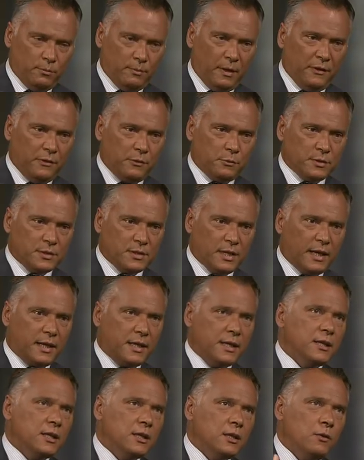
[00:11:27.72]
yes. mother was
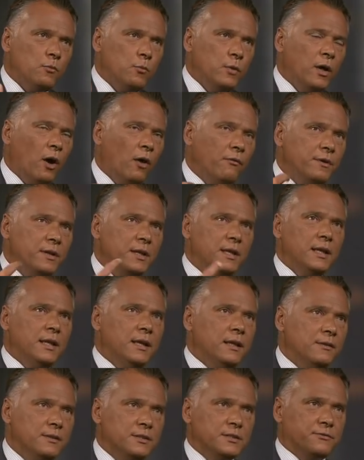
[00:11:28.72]
taken. We often
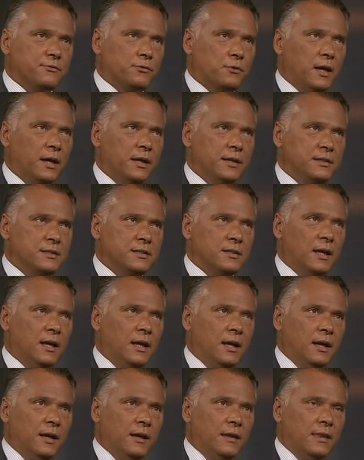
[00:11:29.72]
hear this phrase
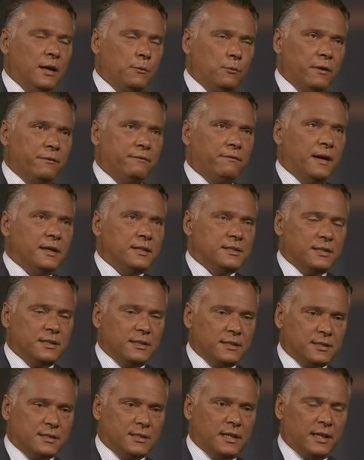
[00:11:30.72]
that we're facing
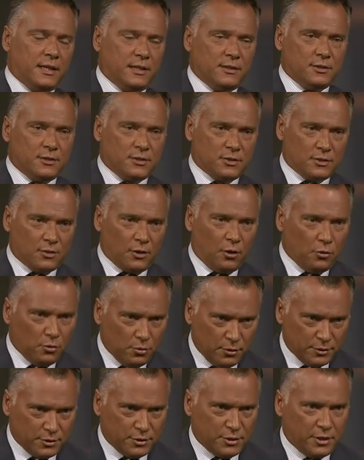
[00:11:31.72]
a second stolen